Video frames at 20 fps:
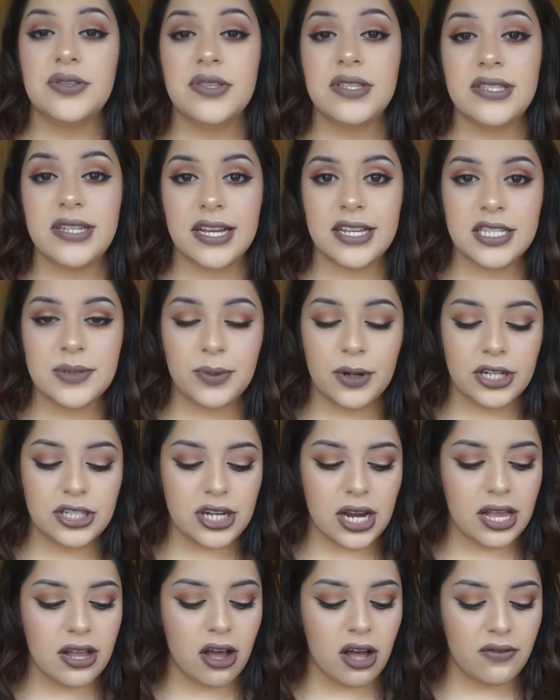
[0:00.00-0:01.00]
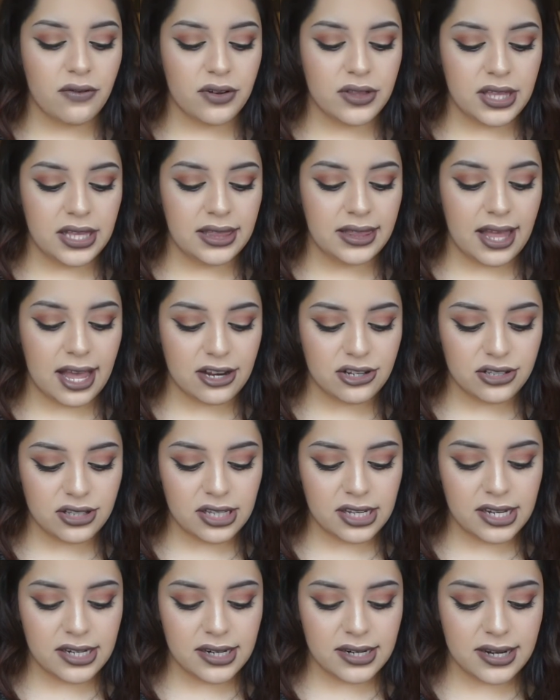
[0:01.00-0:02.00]
So this next brush I got for the lash
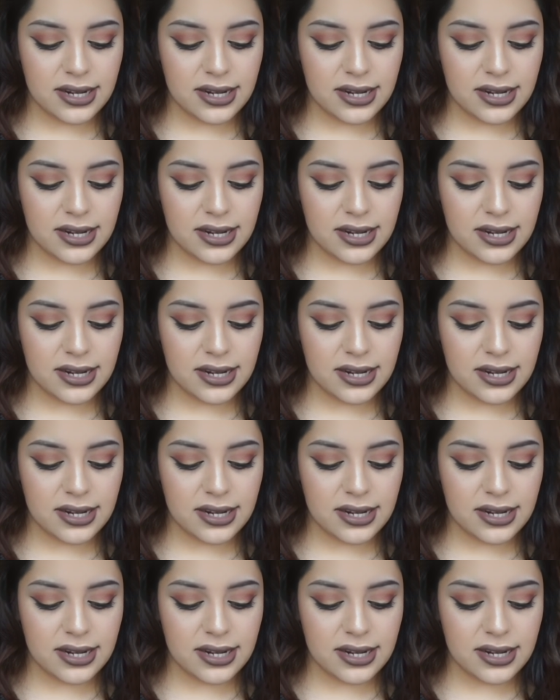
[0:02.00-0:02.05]
line,